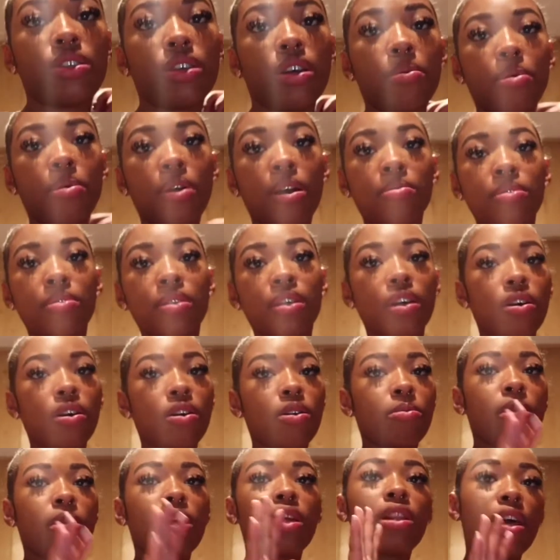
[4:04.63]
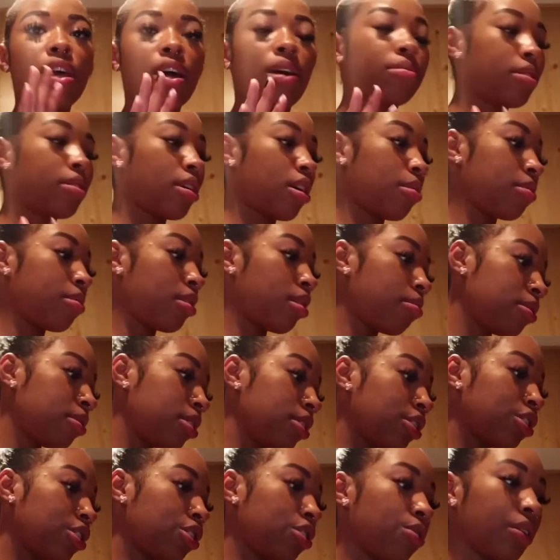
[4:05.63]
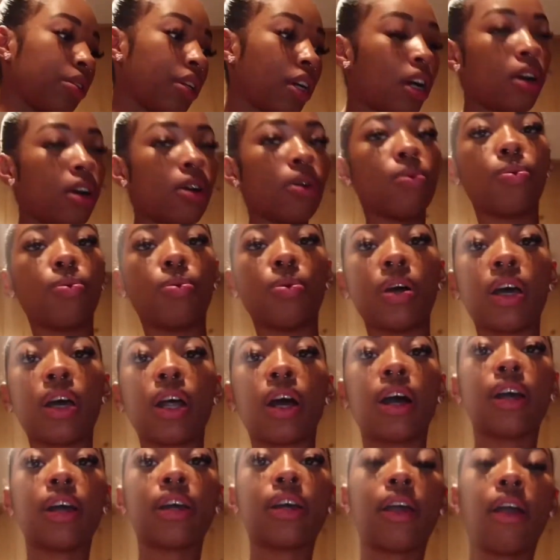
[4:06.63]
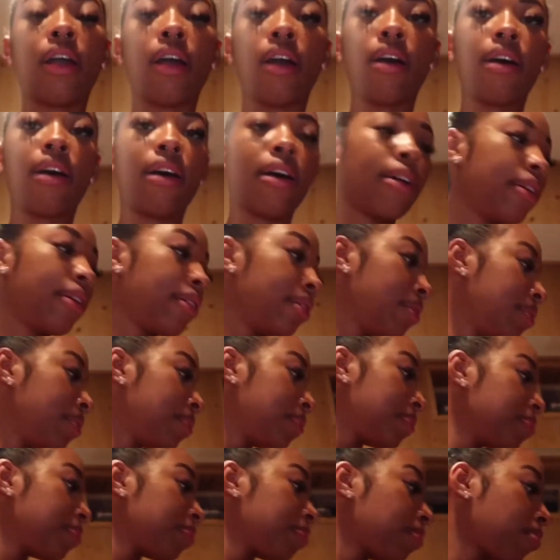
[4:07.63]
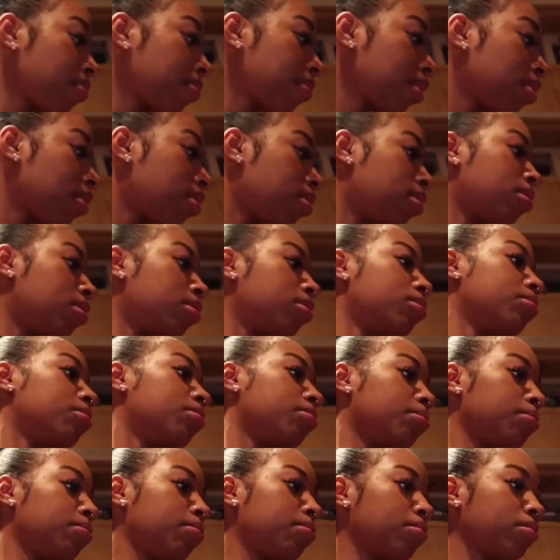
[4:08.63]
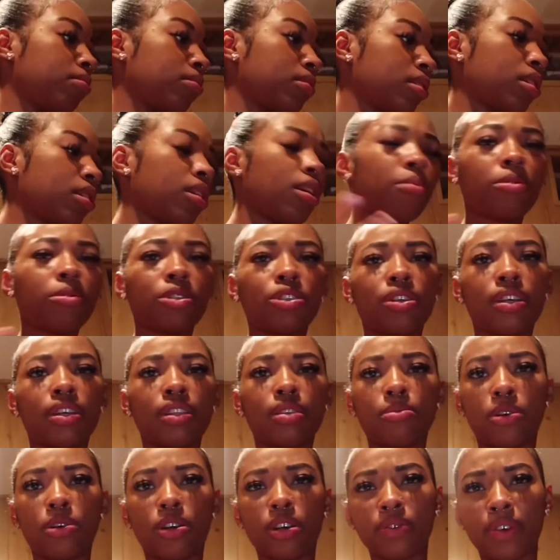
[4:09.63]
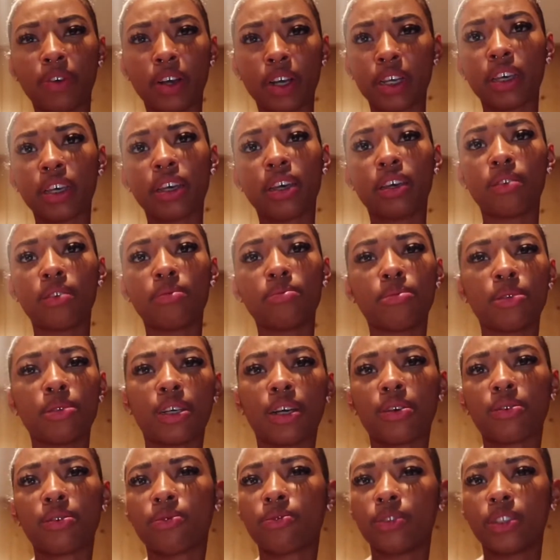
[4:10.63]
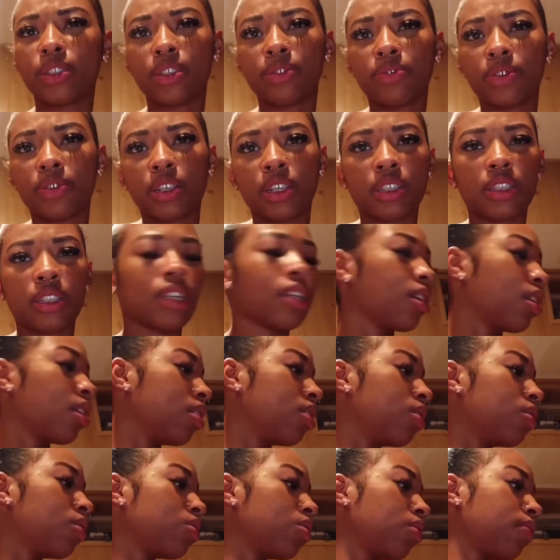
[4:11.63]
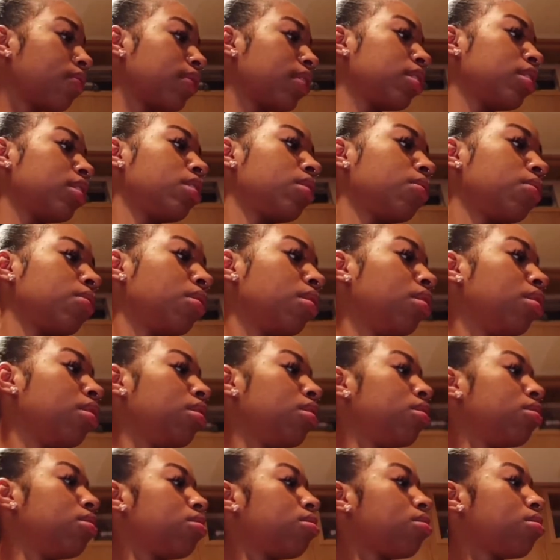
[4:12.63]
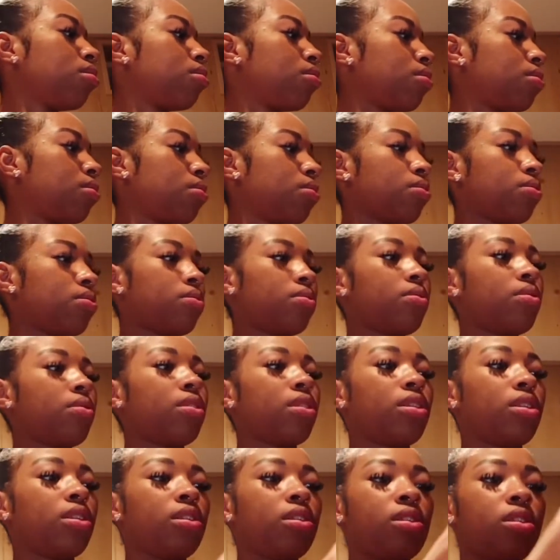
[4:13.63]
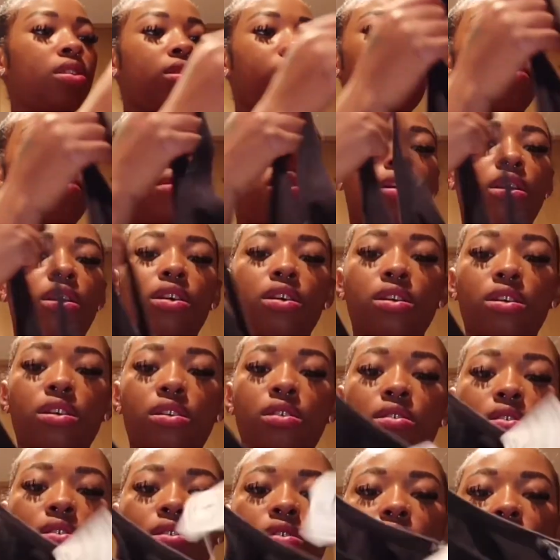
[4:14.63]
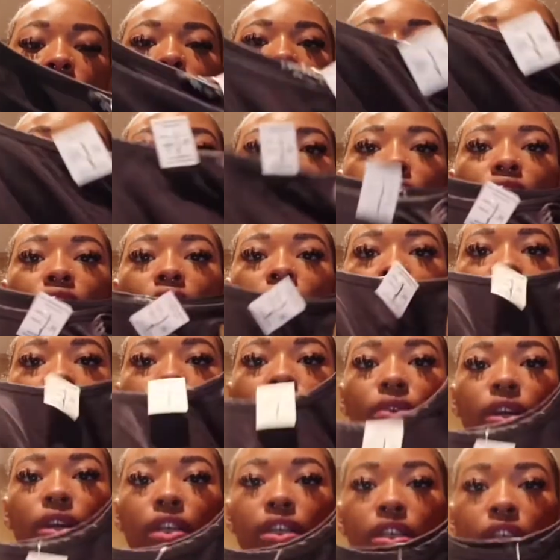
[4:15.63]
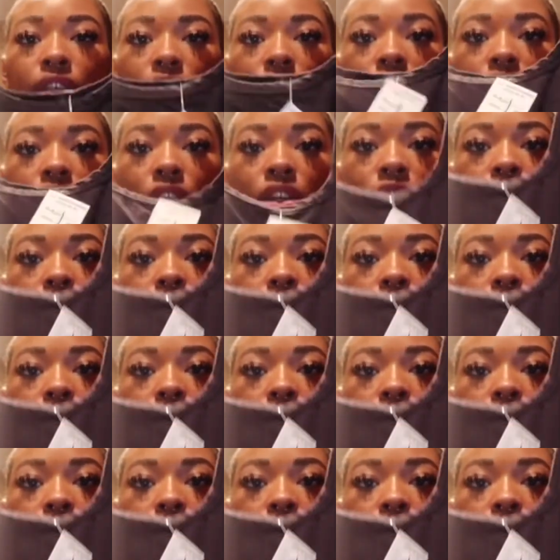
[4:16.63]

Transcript: i popped it out on my laptop and i'm gonna show y'all what i got um I'm gonna try them on if I can, but I don't really feel like taking clothes off right now. So this is what I got. A regular